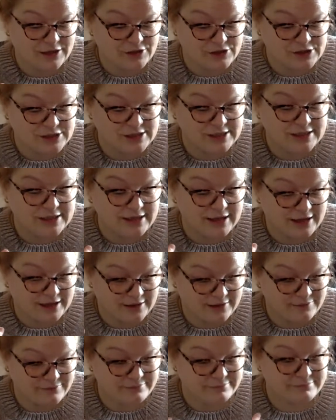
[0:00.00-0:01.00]
you're
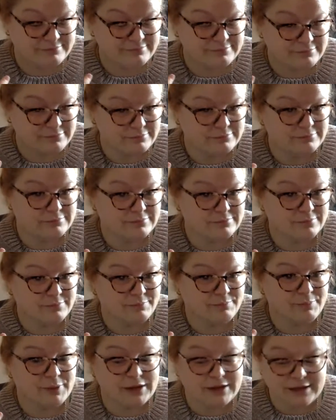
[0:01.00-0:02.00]
seeking,
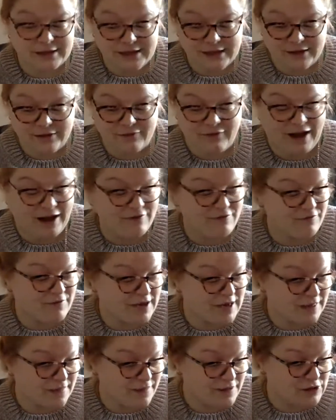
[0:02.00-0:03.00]
believe, have
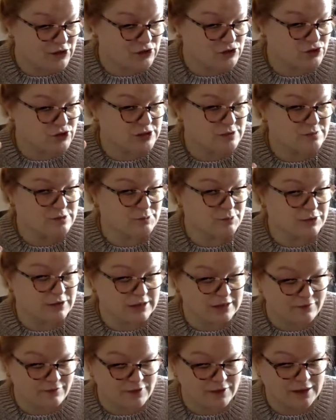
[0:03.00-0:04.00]
faith in your dreams,
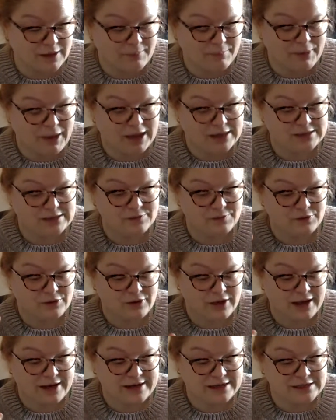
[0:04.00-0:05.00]
believe in the
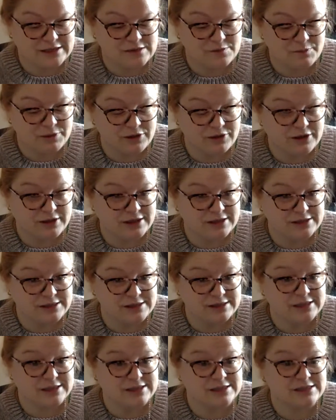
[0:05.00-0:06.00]
impossible, and experience
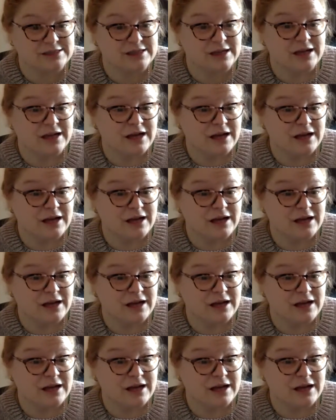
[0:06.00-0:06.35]
this